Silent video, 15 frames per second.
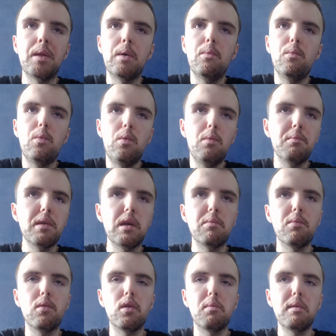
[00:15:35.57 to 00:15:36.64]
and warn
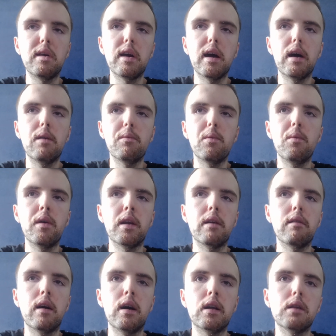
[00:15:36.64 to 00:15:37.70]
people to be careful when
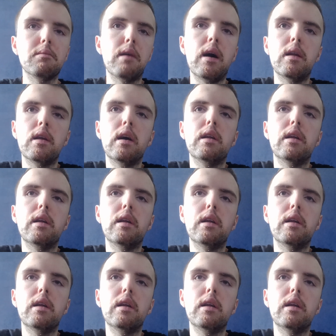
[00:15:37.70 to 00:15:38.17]
they're out and about.